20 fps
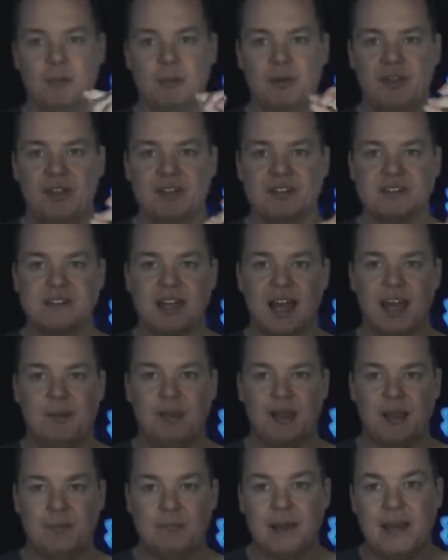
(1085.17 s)
but this time
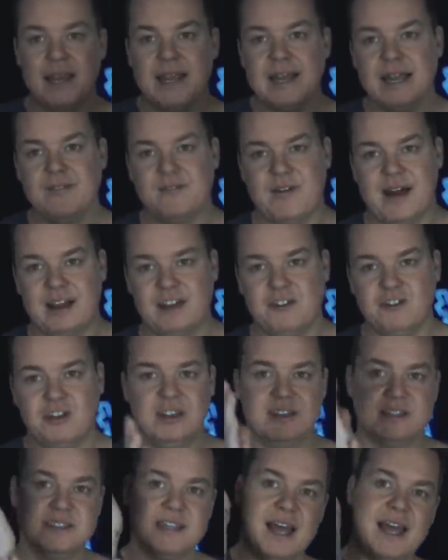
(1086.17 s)
it completely
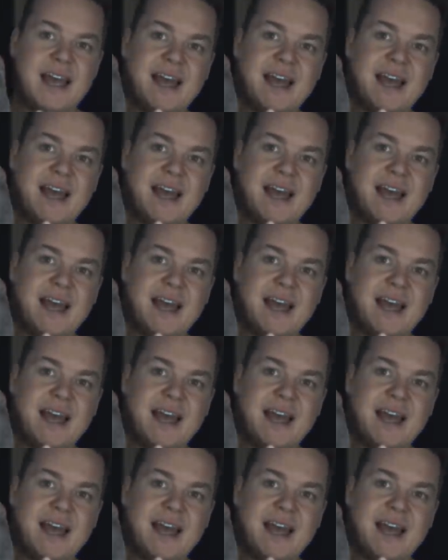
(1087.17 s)
vanishes